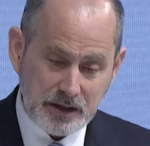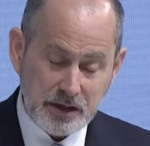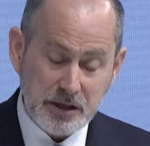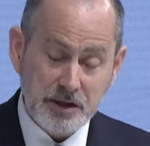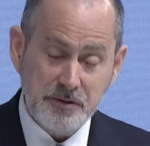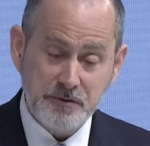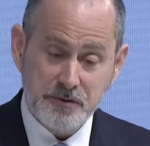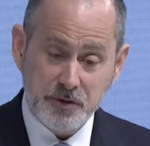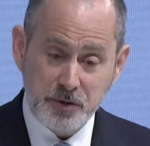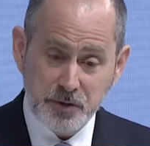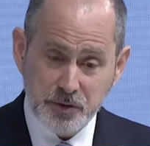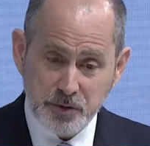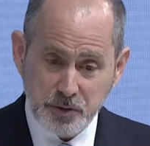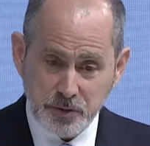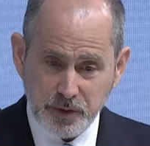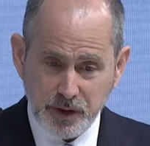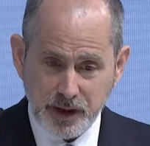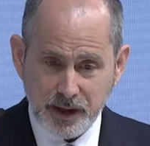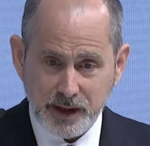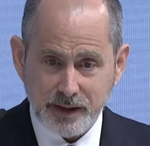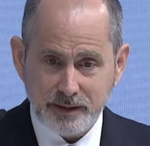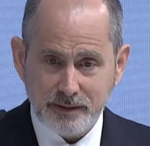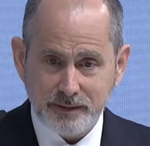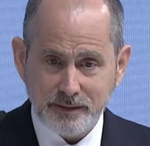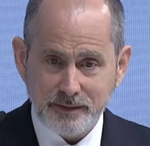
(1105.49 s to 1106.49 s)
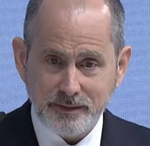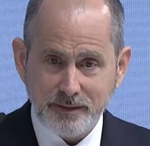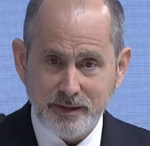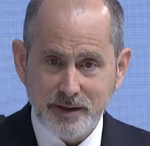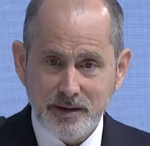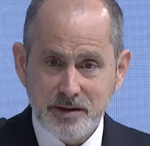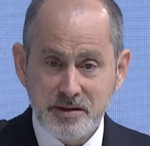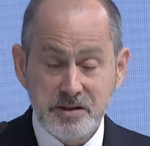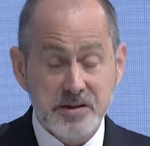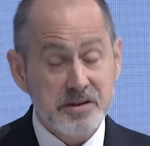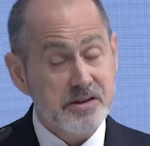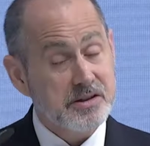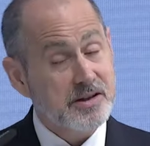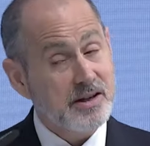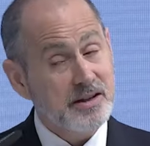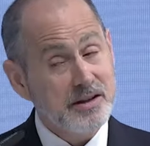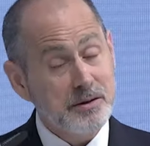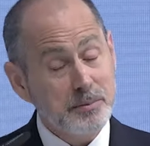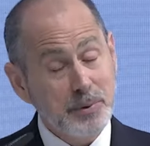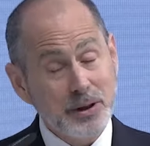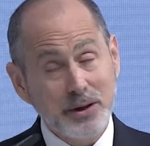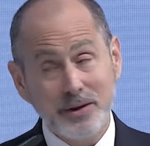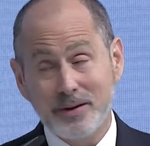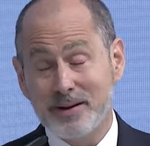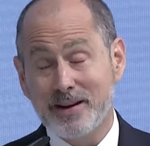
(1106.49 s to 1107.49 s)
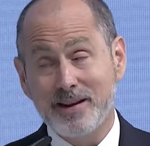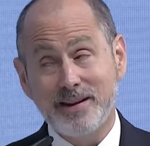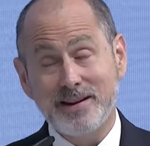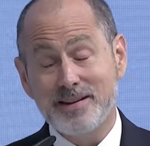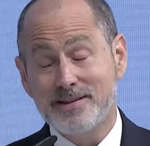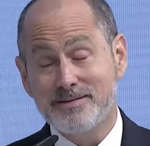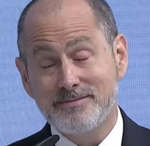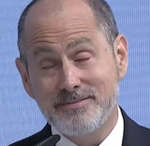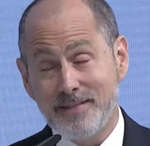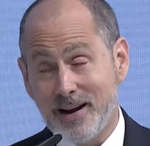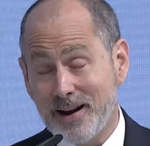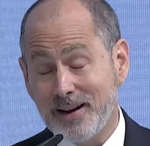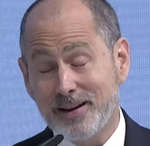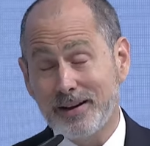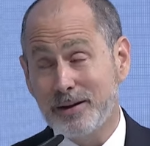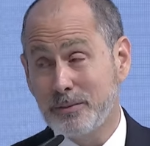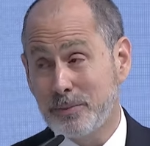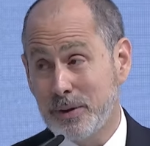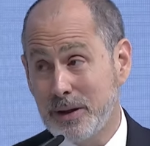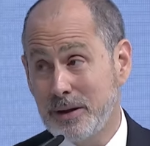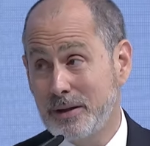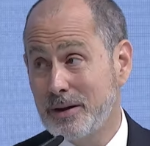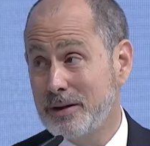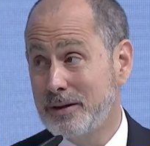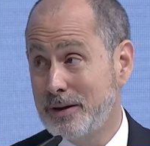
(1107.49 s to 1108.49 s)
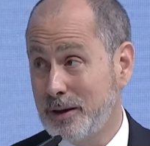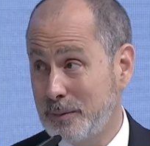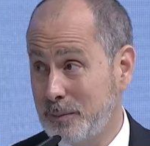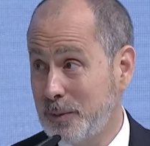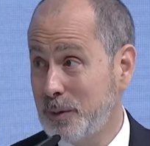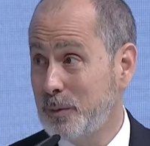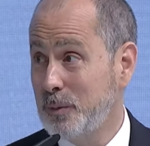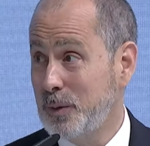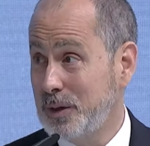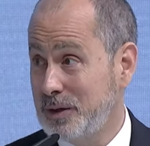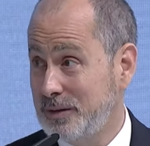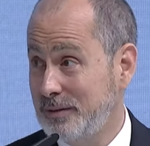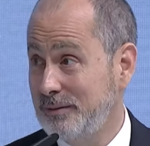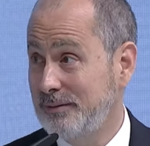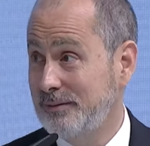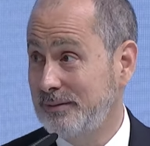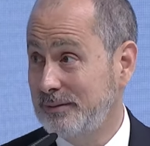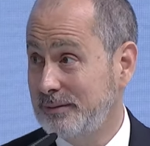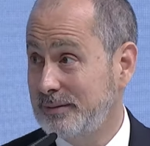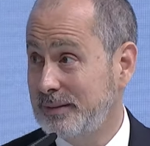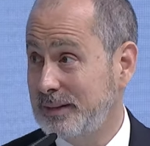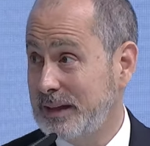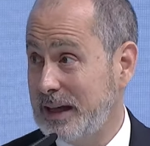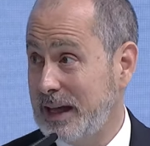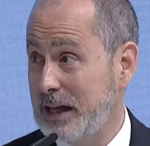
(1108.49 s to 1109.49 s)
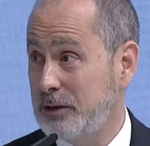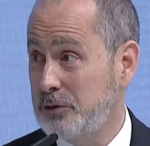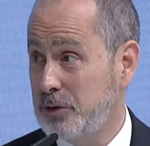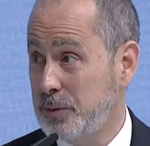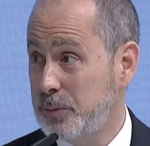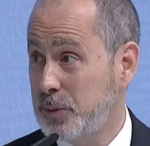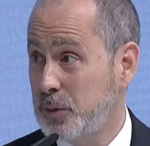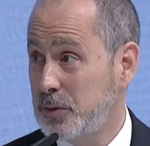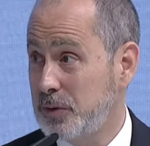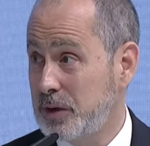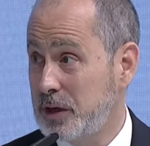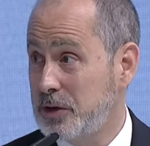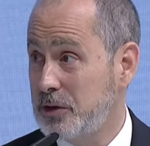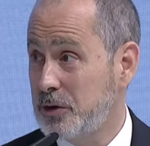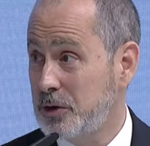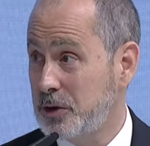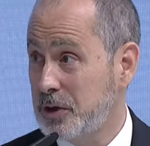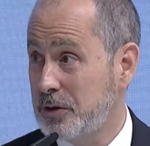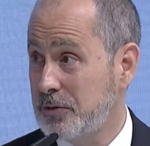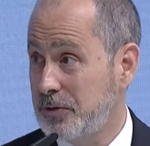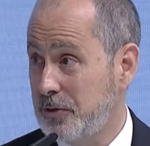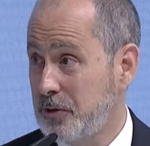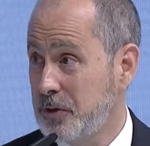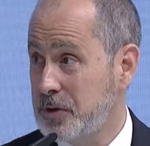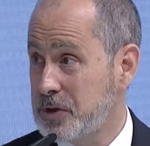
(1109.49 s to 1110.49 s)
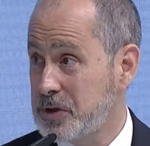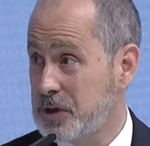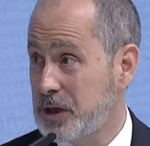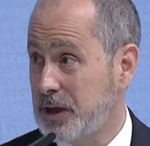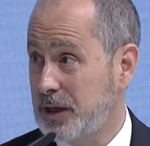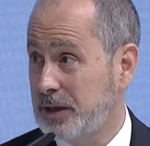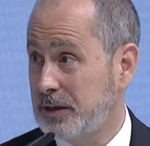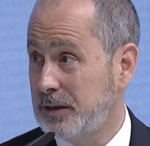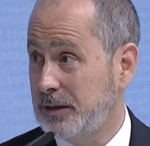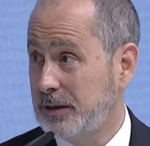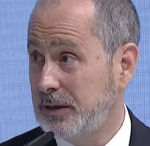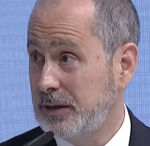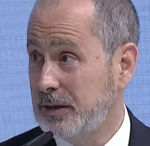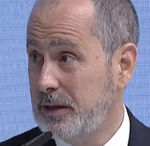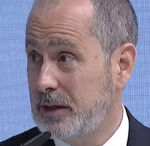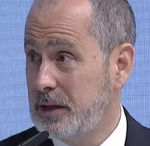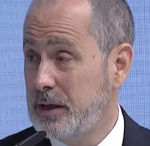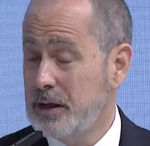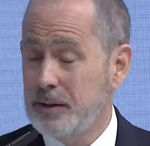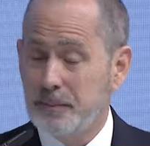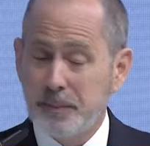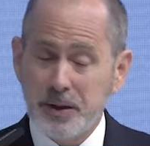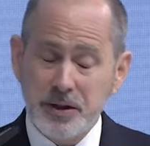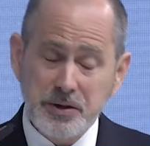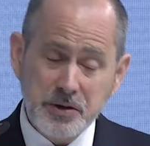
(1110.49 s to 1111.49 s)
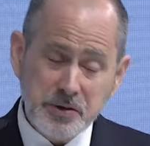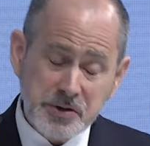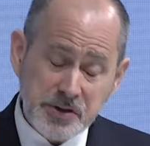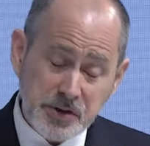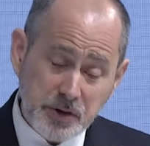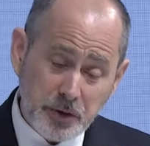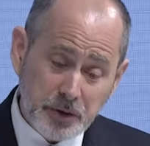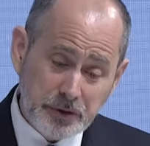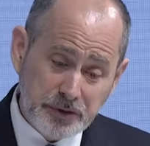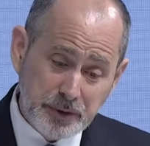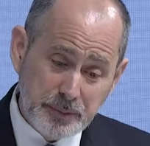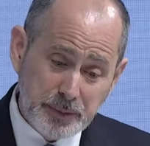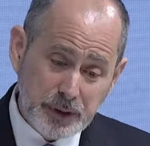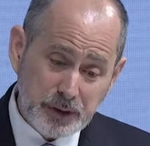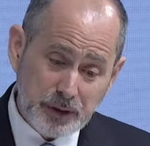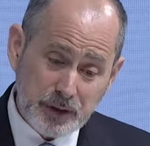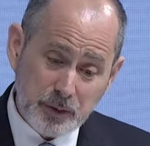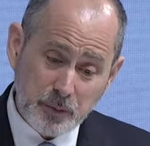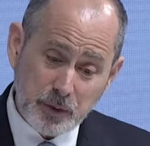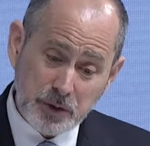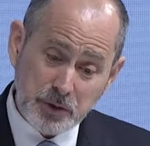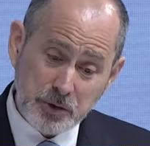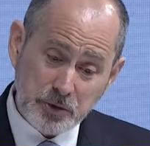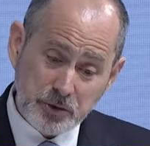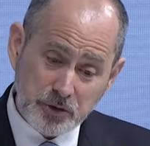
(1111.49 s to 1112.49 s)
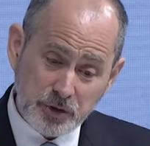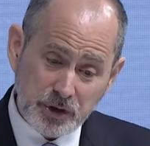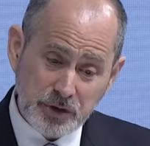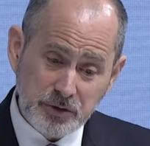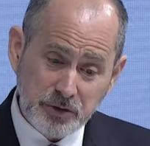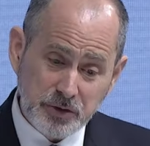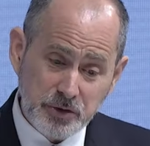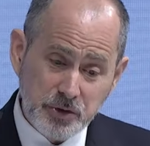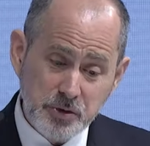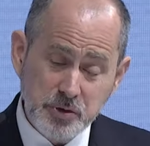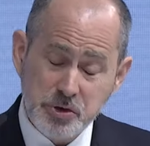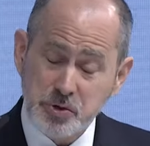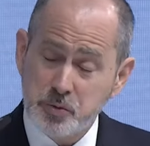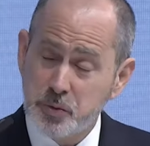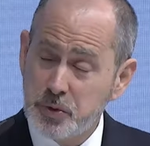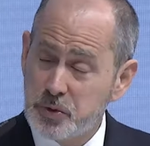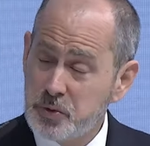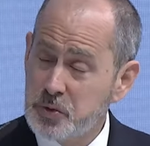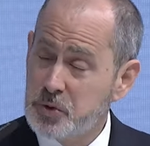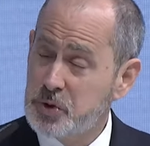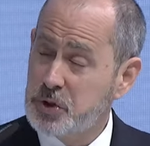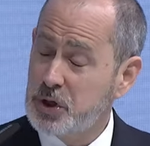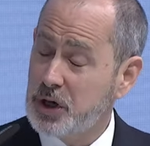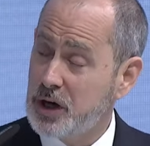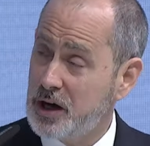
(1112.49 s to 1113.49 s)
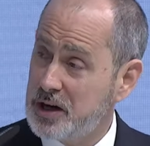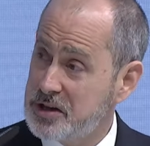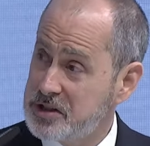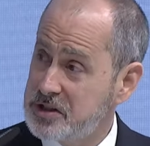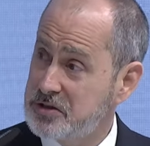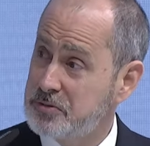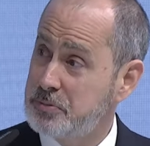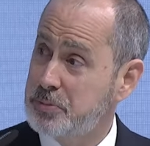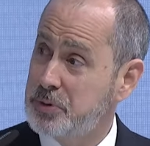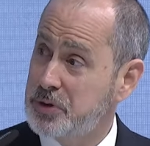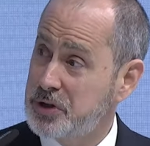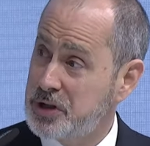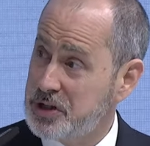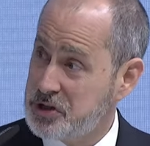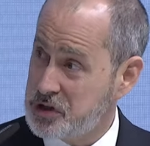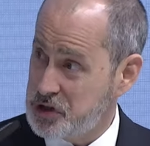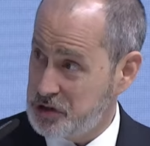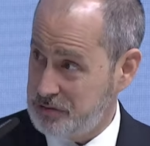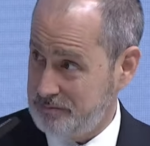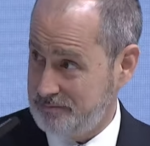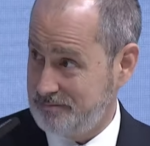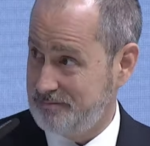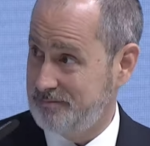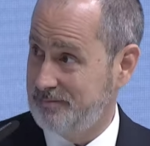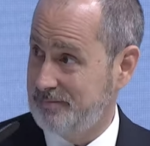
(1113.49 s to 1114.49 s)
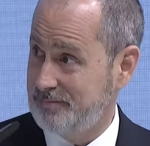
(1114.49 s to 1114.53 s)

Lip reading: If you do that, sustainability is not going to be the number one attribute that you're going to focus on, because ultimately what you're trying to do is reduce the cost of production,